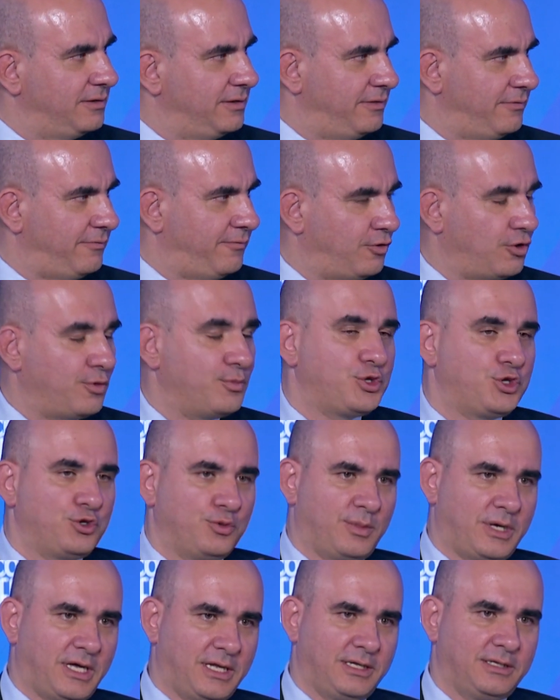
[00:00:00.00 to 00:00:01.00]
from
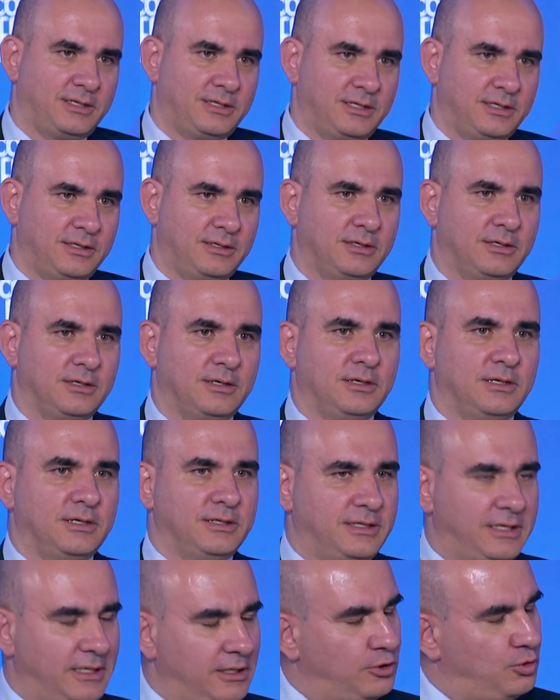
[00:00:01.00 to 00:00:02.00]
humanity
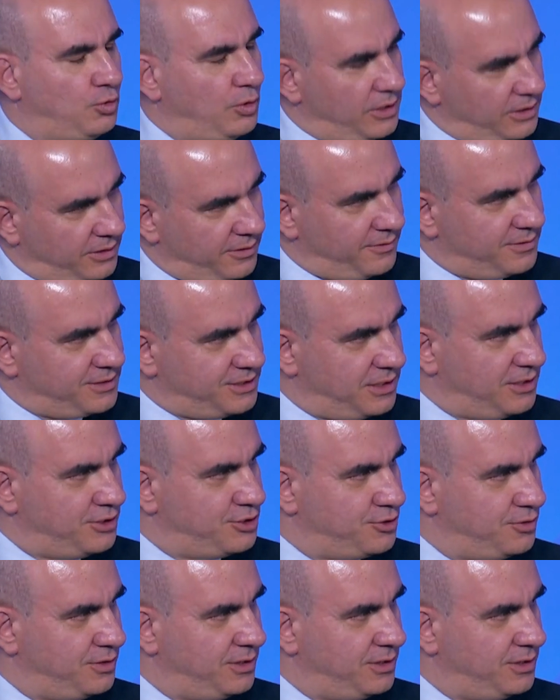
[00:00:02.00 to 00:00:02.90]
till 20th century.